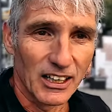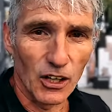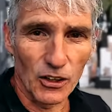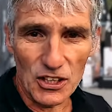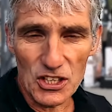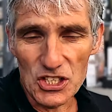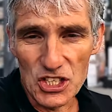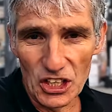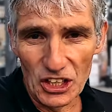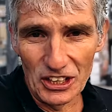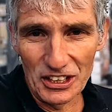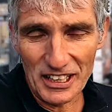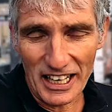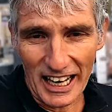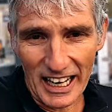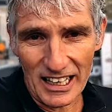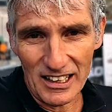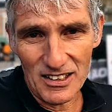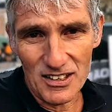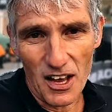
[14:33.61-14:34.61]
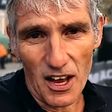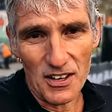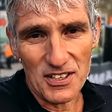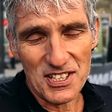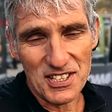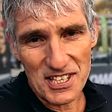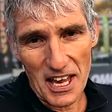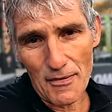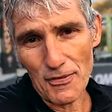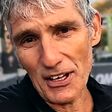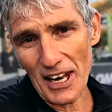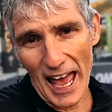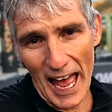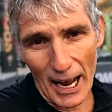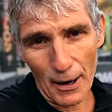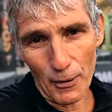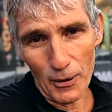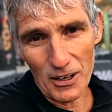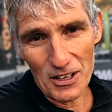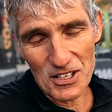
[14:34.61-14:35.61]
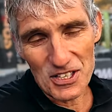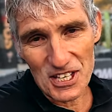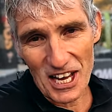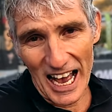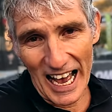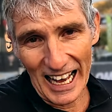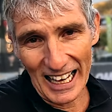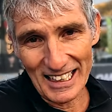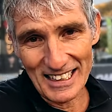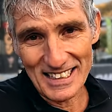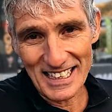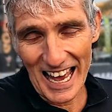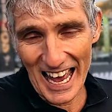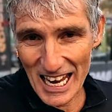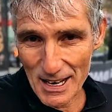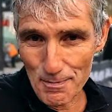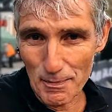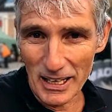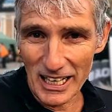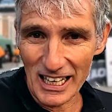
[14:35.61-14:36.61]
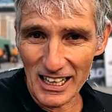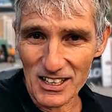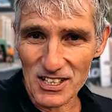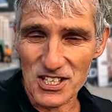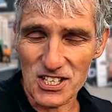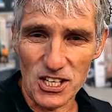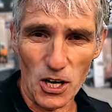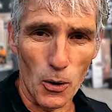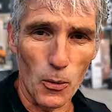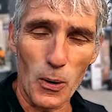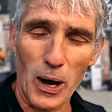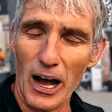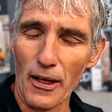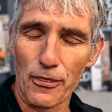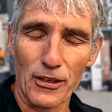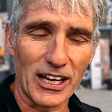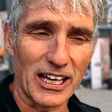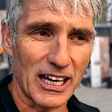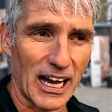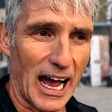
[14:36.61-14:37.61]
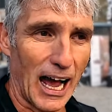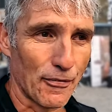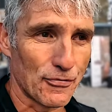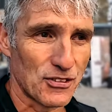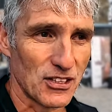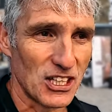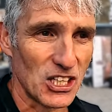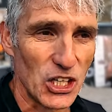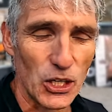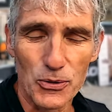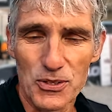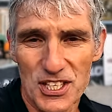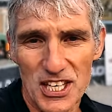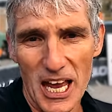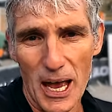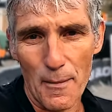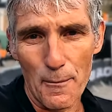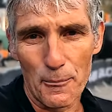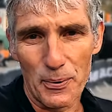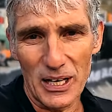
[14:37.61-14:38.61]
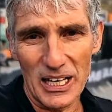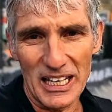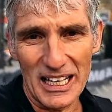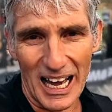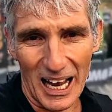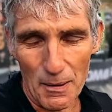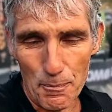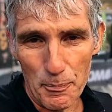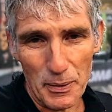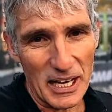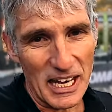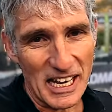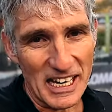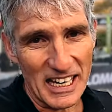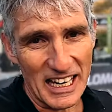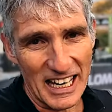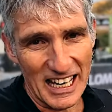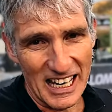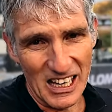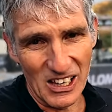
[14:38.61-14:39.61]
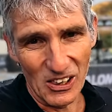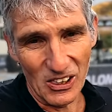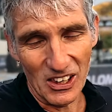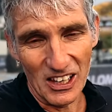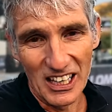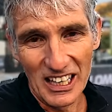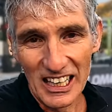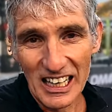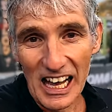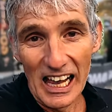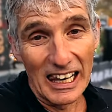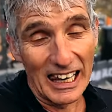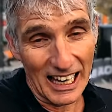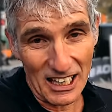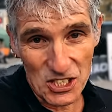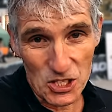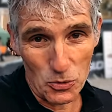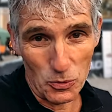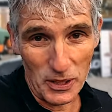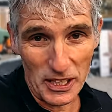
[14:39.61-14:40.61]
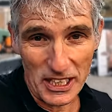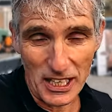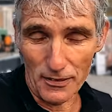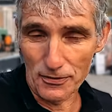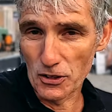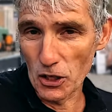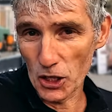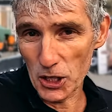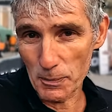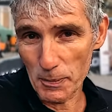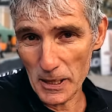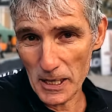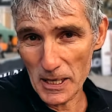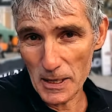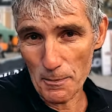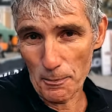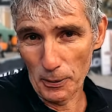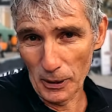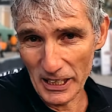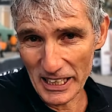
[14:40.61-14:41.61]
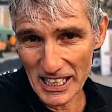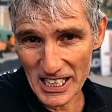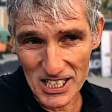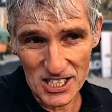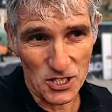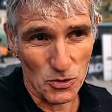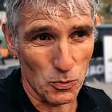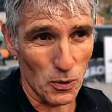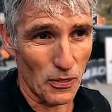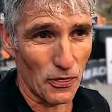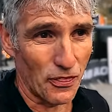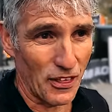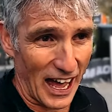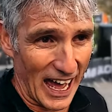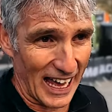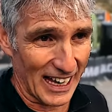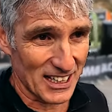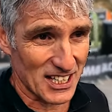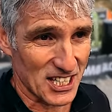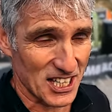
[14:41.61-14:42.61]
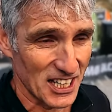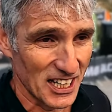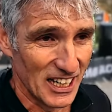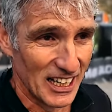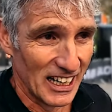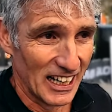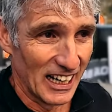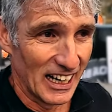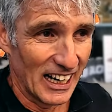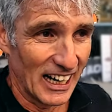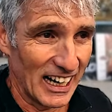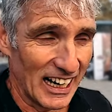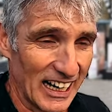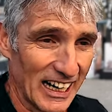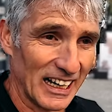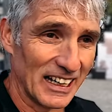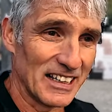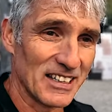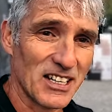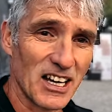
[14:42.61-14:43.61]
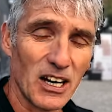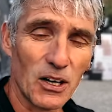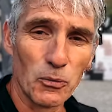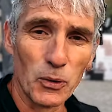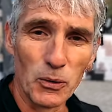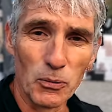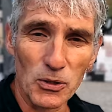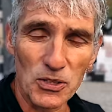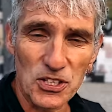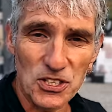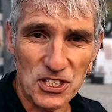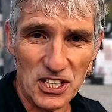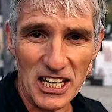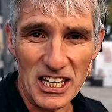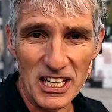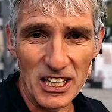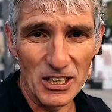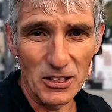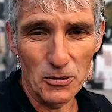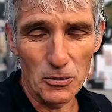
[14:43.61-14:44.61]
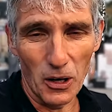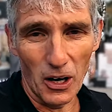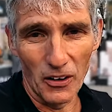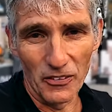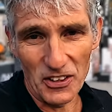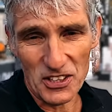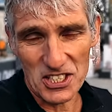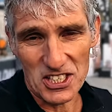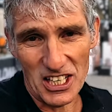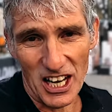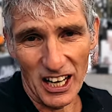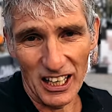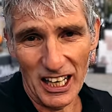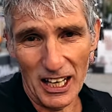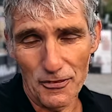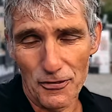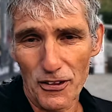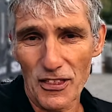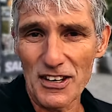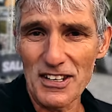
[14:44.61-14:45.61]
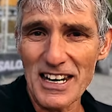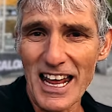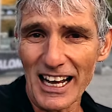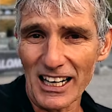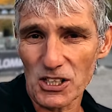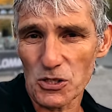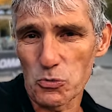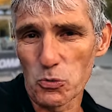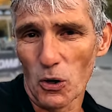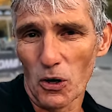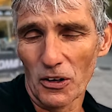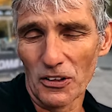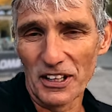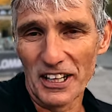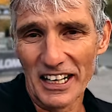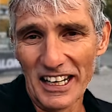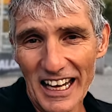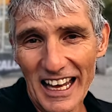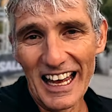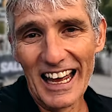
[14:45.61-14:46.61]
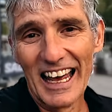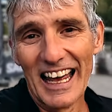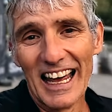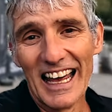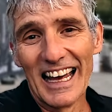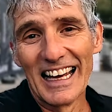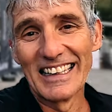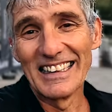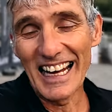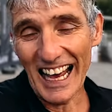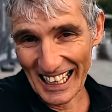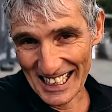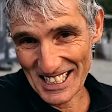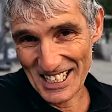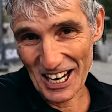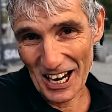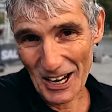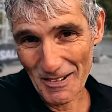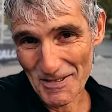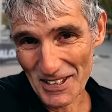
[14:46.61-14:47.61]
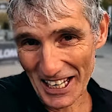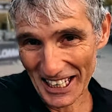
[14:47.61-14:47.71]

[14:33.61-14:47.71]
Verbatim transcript: Got it done in seven hours and eight minutes, so I think after U T M B and being ill last week I've got to be pleased with that, and uh, we will see you on the start line for the next one next time.